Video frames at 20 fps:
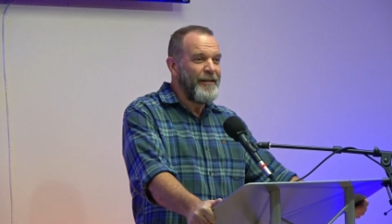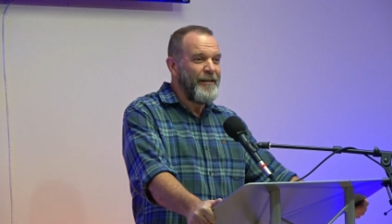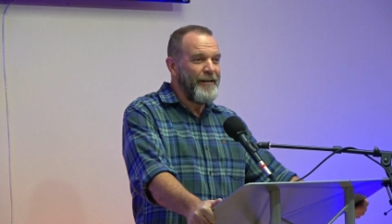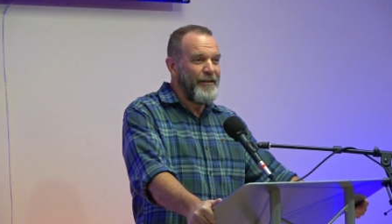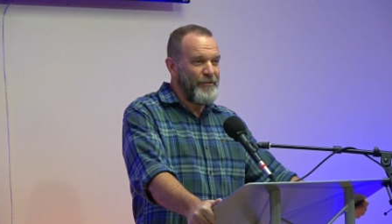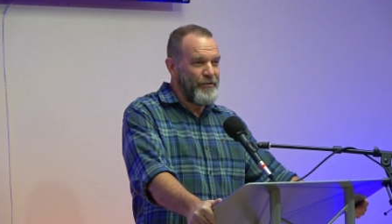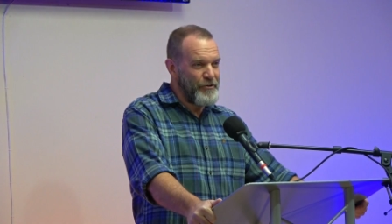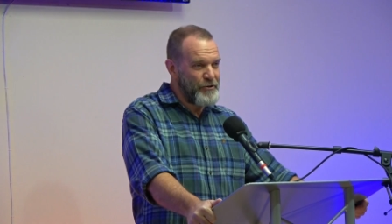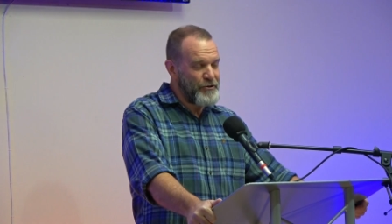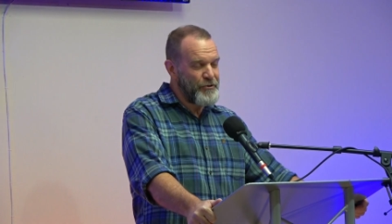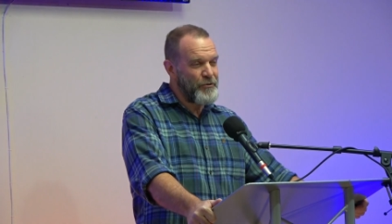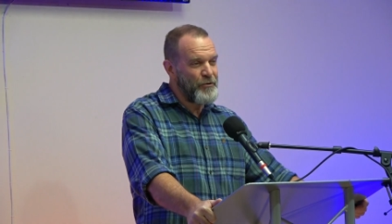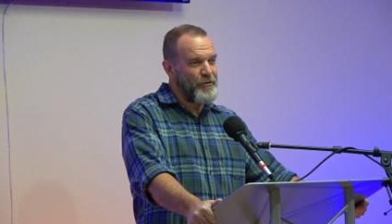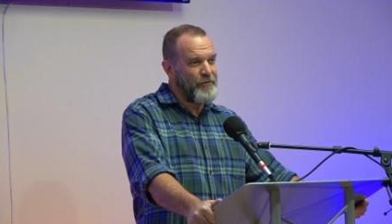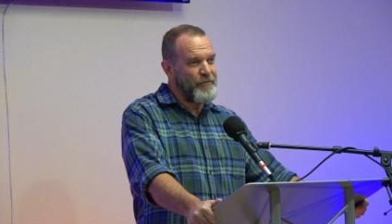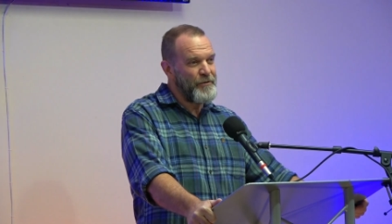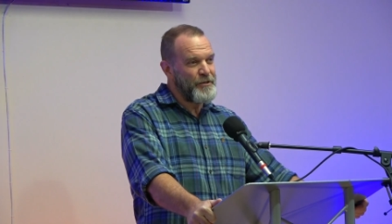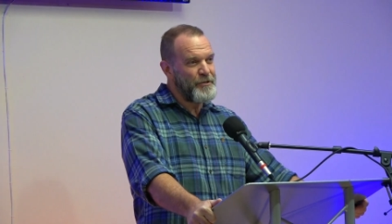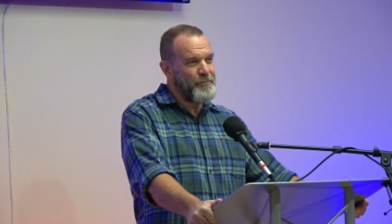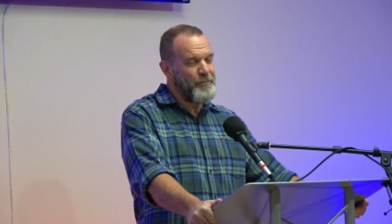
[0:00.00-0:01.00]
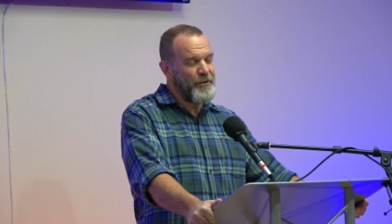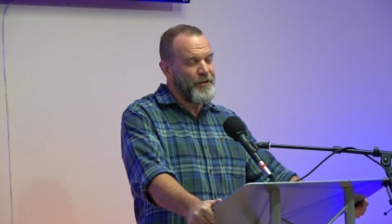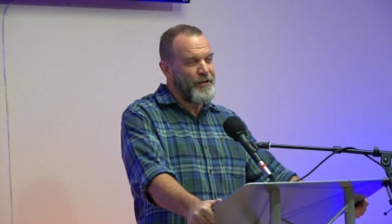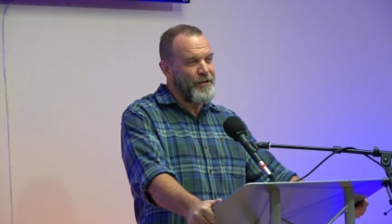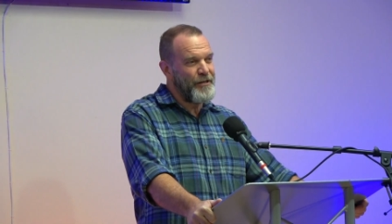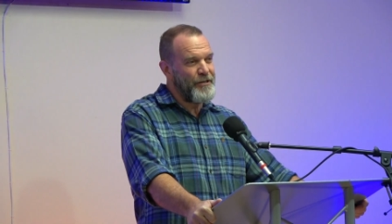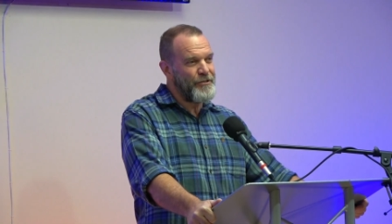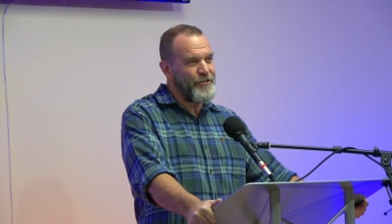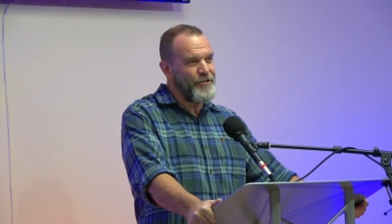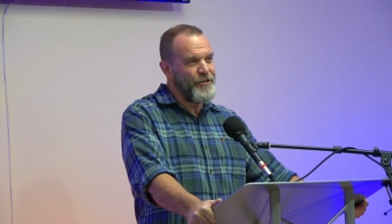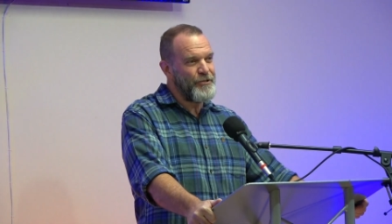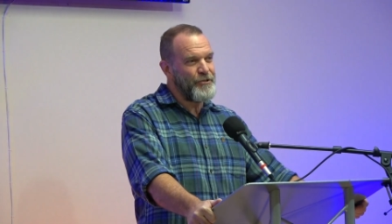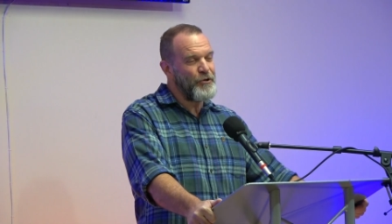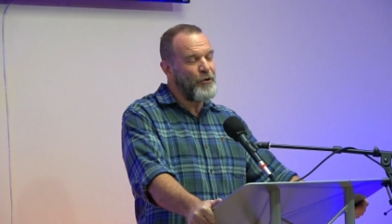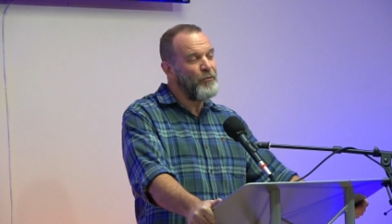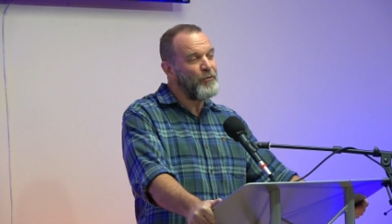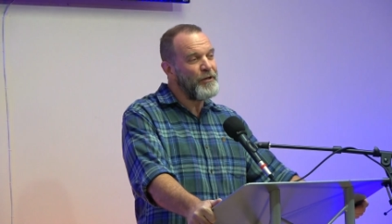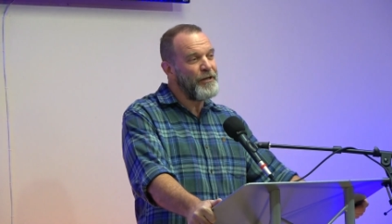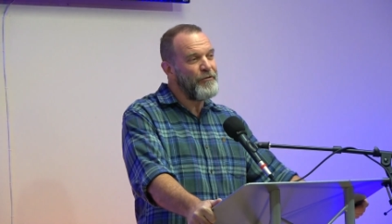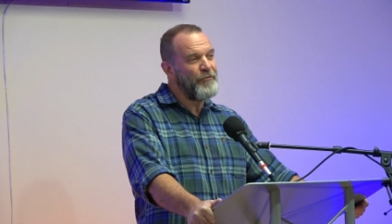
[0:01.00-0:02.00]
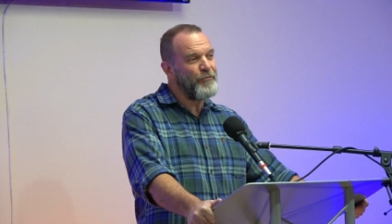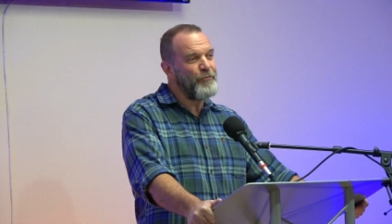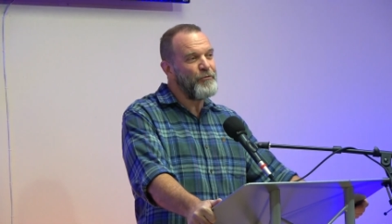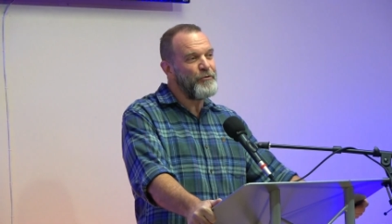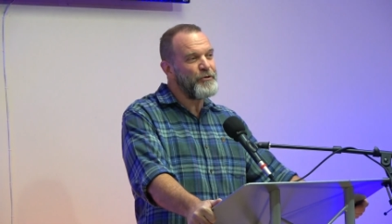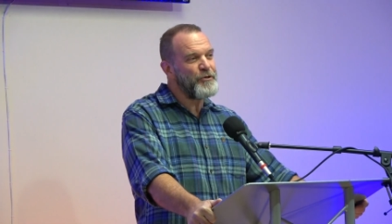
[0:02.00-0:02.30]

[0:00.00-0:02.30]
in the service because it's only through